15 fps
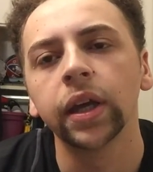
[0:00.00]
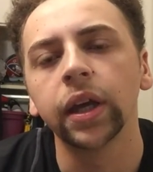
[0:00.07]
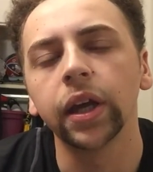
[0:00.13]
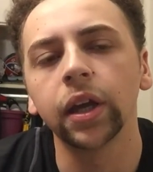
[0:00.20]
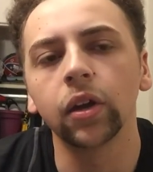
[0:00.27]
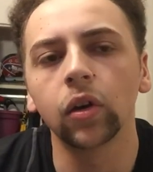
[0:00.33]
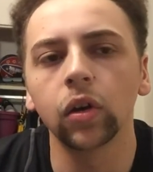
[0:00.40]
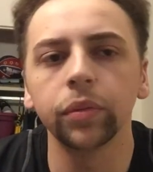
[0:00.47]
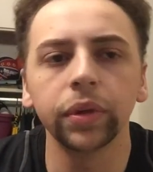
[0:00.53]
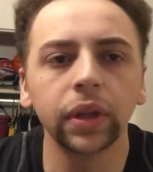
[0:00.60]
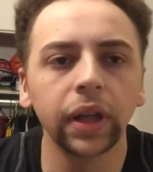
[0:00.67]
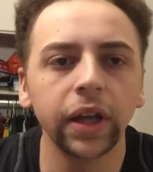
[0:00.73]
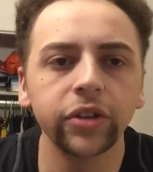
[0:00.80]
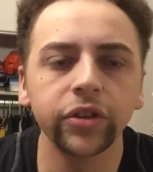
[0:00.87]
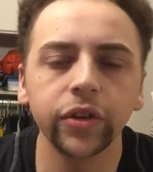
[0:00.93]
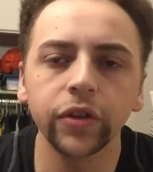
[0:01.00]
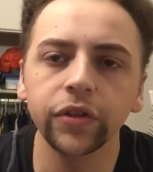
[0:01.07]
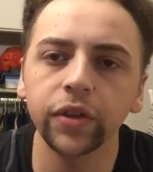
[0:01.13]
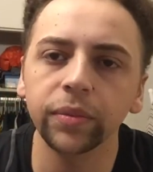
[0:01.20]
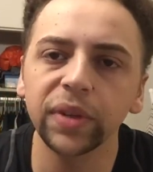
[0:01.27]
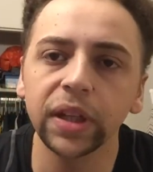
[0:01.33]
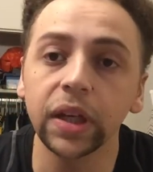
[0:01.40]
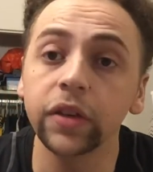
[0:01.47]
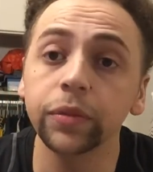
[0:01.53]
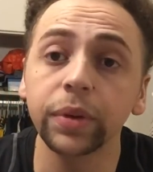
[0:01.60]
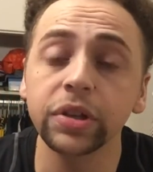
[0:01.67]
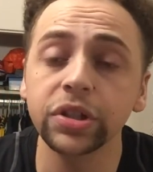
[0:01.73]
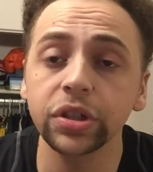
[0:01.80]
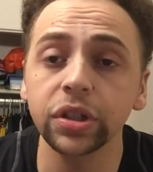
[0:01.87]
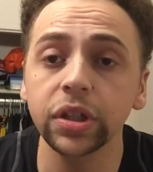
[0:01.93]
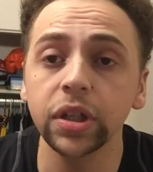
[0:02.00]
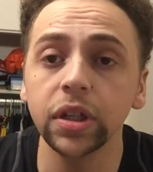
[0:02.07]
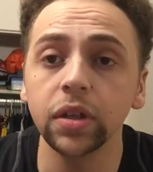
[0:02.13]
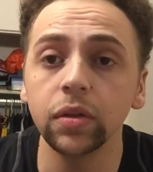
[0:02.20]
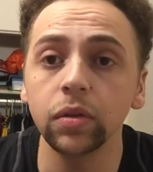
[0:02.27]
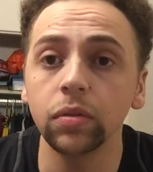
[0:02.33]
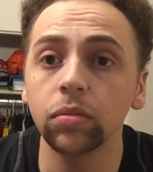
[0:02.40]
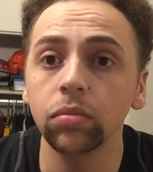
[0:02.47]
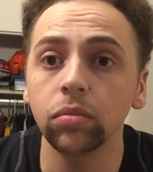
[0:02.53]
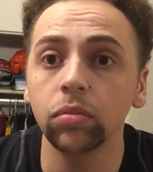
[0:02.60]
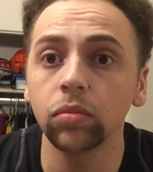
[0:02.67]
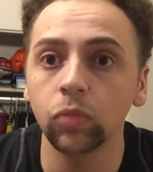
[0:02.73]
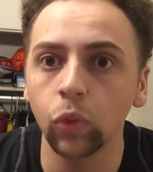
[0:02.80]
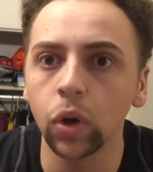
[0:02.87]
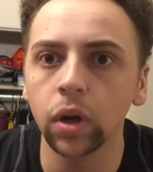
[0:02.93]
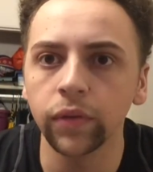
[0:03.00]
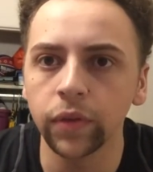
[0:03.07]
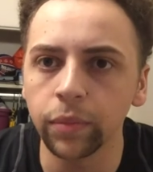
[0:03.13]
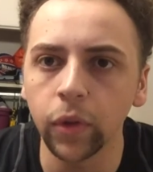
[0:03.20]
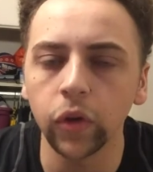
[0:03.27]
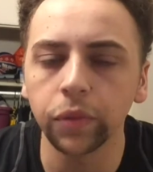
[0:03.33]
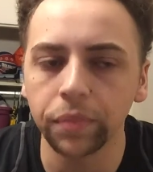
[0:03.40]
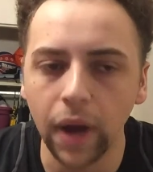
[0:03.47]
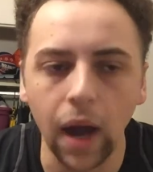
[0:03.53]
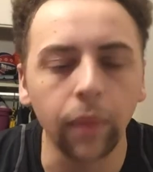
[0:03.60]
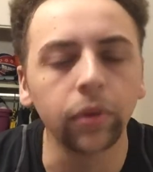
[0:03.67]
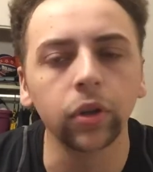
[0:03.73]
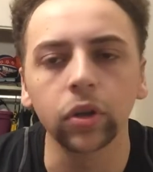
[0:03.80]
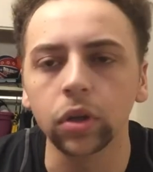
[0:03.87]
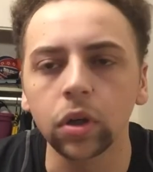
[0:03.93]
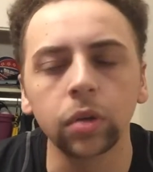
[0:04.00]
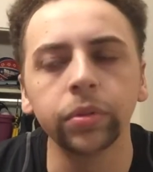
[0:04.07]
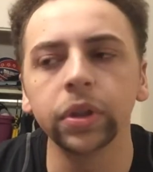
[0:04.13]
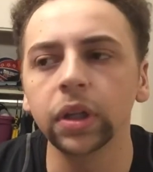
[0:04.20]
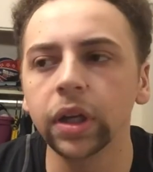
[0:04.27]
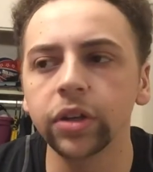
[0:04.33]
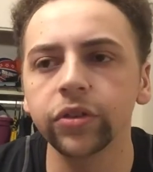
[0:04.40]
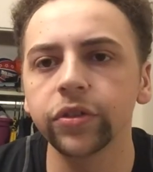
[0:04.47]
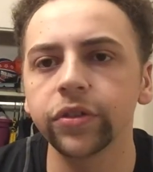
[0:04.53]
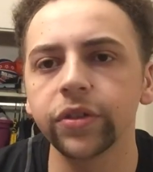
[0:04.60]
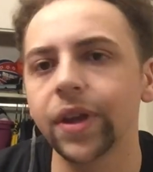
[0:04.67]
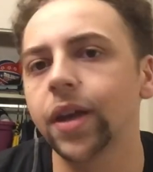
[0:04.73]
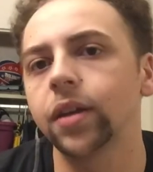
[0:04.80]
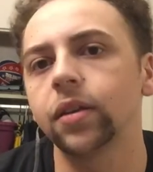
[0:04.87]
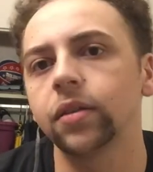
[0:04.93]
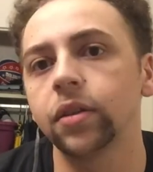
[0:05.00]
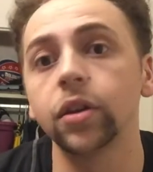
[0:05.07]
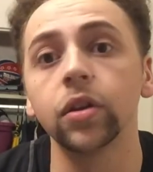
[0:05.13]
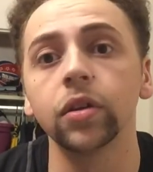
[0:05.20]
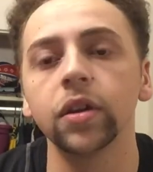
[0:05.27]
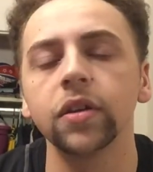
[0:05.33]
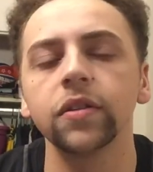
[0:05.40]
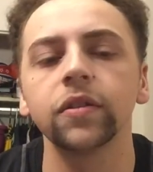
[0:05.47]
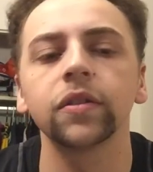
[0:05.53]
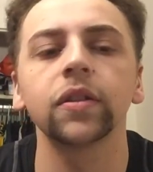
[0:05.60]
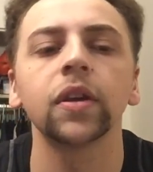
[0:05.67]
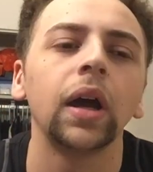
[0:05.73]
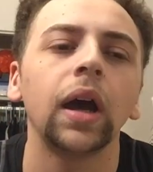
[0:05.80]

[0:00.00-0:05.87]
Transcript: an urban legend or something, especially one of the most popular urban legends that there is.